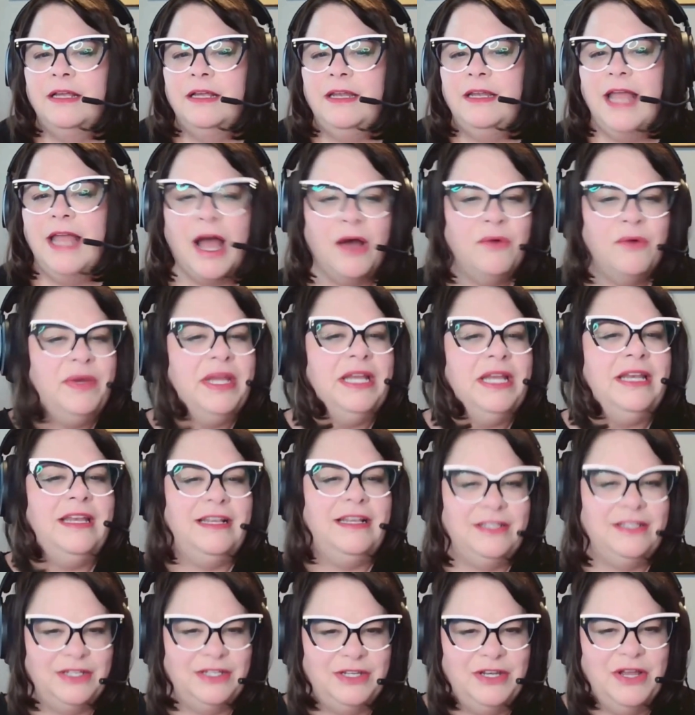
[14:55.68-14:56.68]
now we
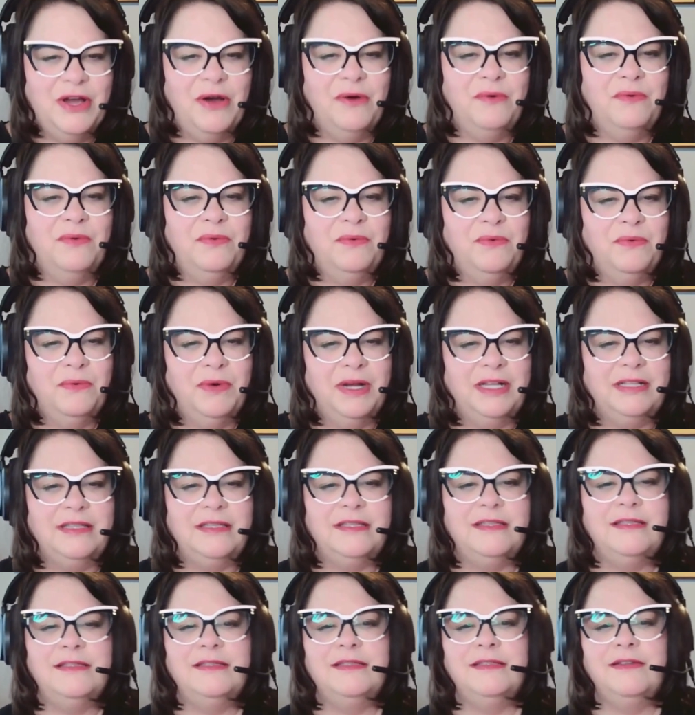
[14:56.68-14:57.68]
need to know
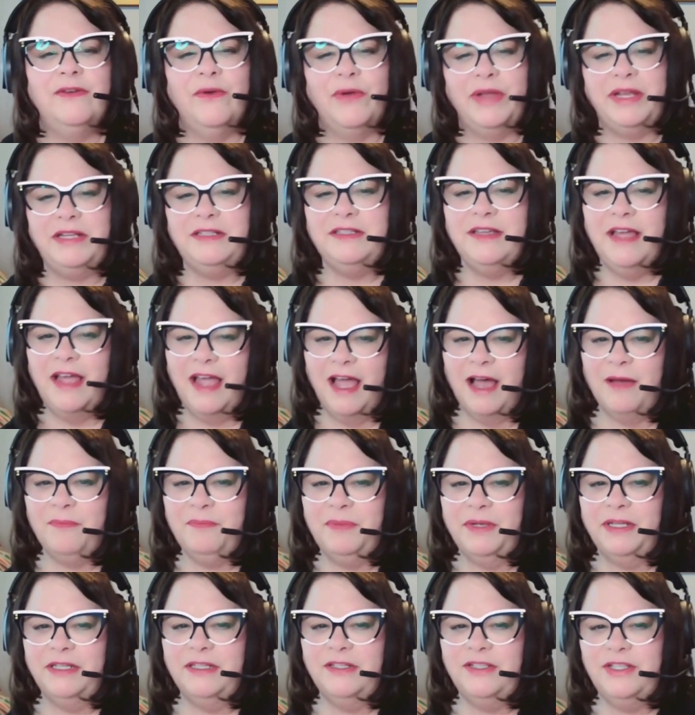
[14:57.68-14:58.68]
what's going to
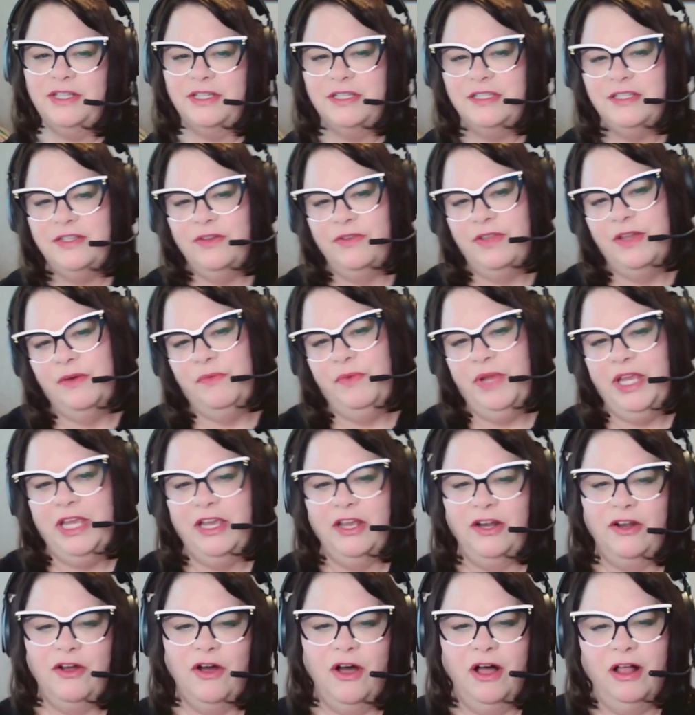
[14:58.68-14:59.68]
happen just so that we
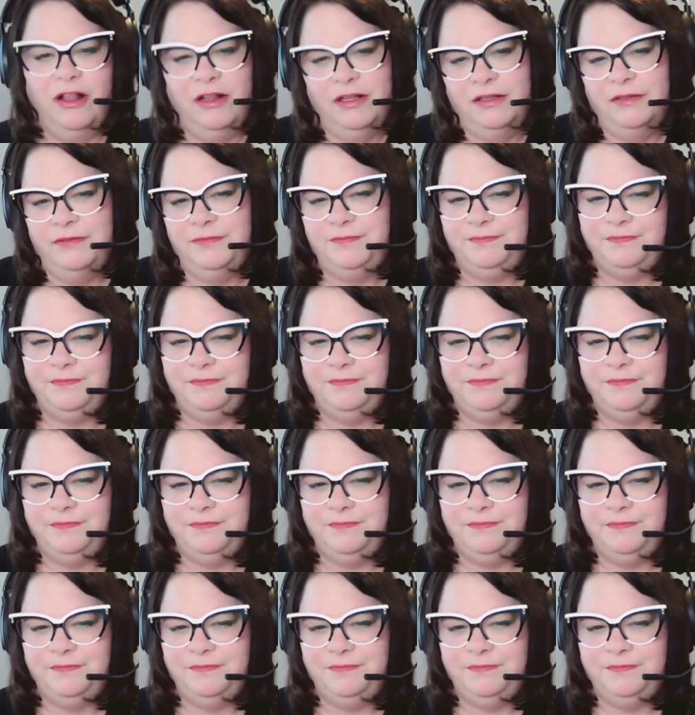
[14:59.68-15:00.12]
can all,